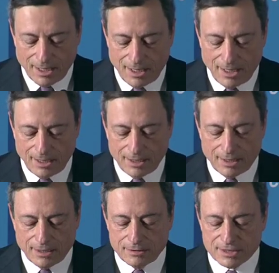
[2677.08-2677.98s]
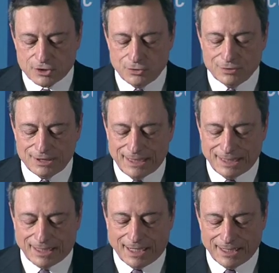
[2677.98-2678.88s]
In those 2
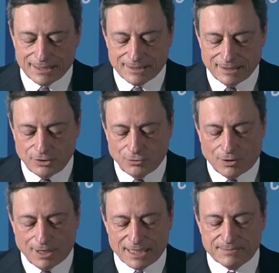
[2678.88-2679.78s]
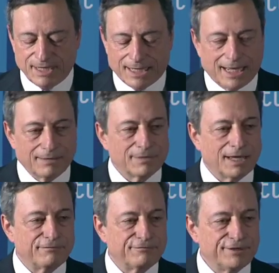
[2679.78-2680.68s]
decades, the euro has become
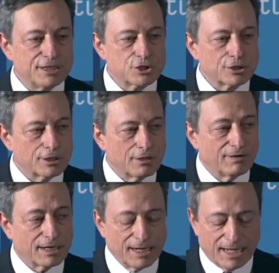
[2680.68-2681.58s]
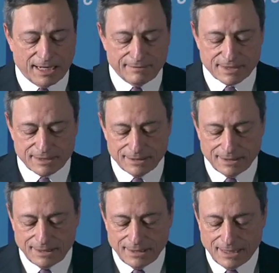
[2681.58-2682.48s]
a feature of our lives
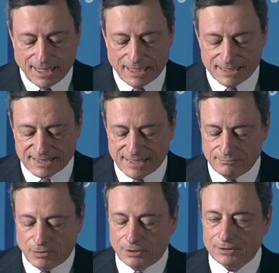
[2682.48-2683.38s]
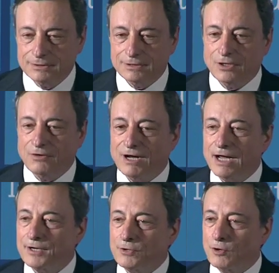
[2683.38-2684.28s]
and a symbol of
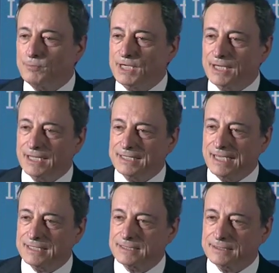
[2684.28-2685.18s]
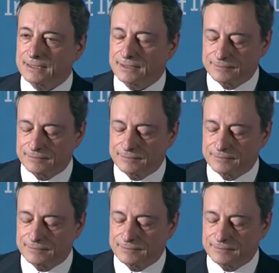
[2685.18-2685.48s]
our European identity.